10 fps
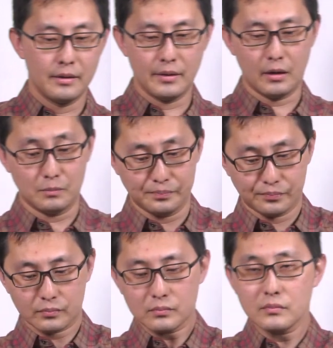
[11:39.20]
Now,
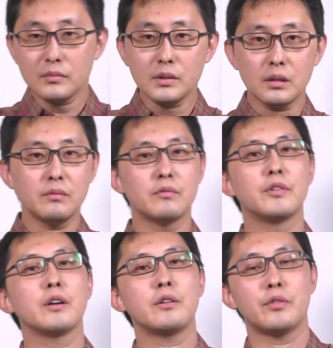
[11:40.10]

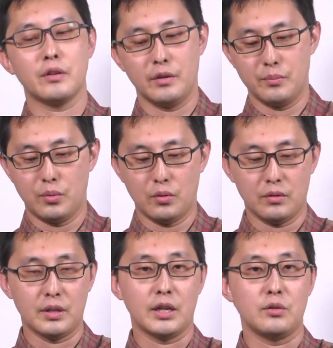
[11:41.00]
very, very
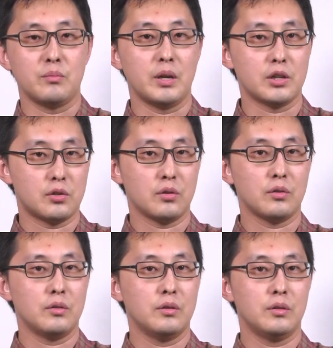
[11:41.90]
important that you make
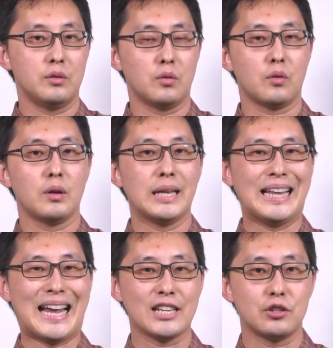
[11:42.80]
sure your
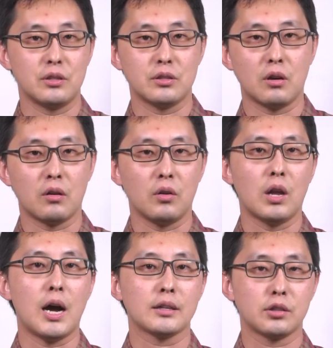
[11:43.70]
latches are
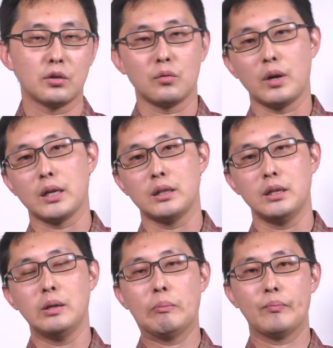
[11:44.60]
locked
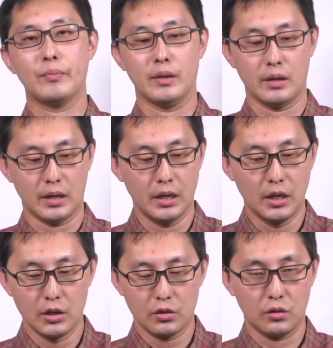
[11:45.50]
correctly, okay?
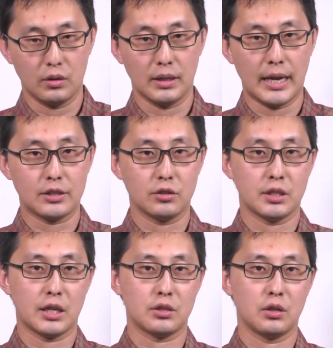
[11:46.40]
So the latches
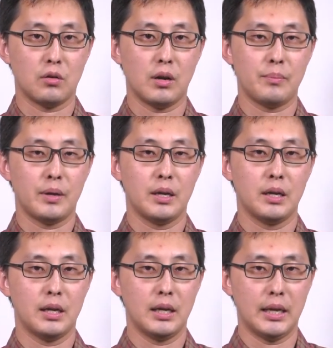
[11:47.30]
has to go up
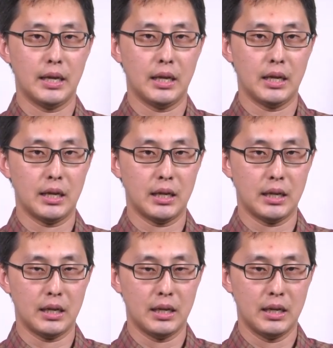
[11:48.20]

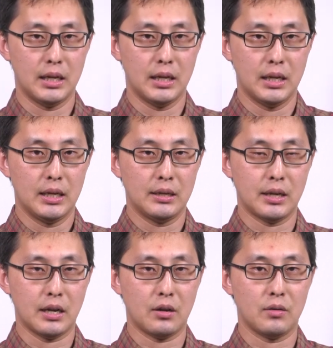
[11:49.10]
and
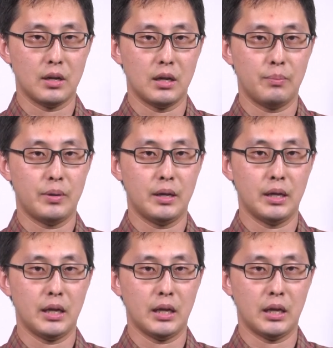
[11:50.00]
down, up
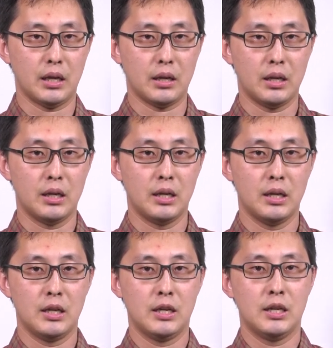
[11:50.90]
and
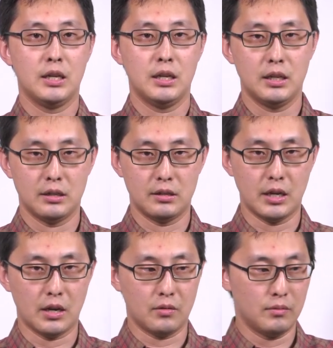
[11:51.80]

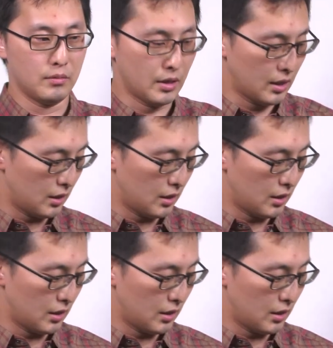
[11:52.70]
down, okay?